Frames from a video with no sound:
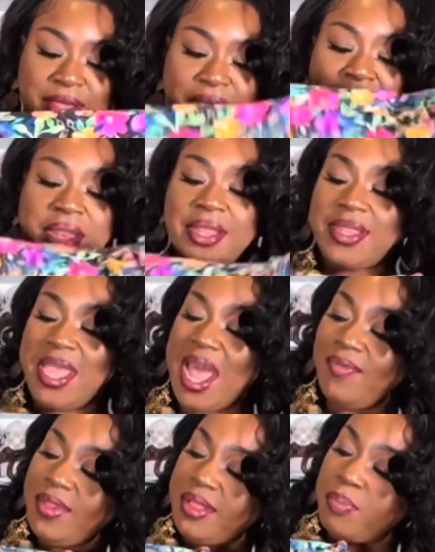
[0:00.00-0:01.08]
And they have
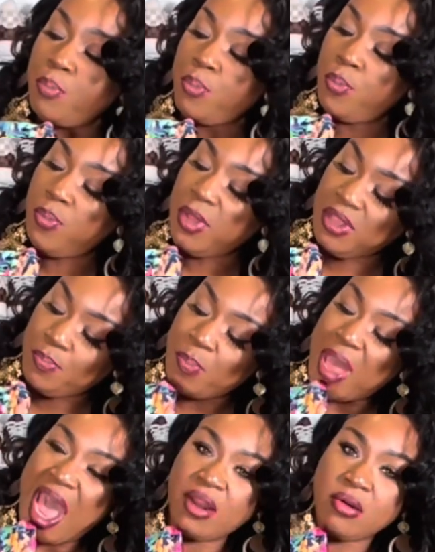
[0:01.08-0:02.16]
this this
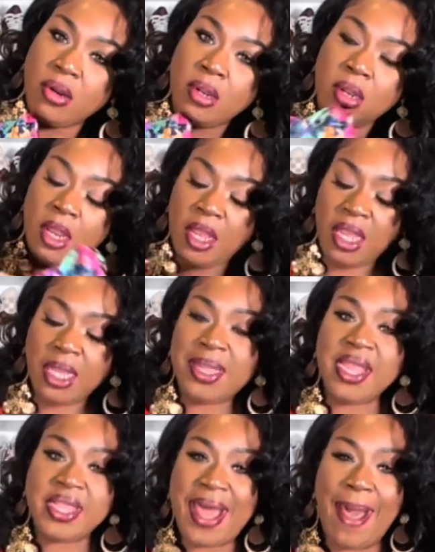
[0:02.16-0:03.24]
pattern and
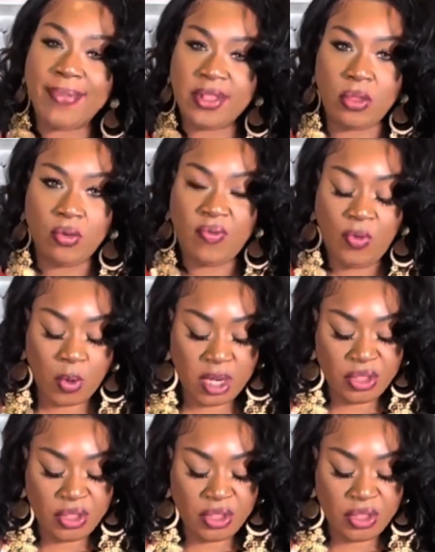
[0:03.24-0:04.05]
like tops too if you wanted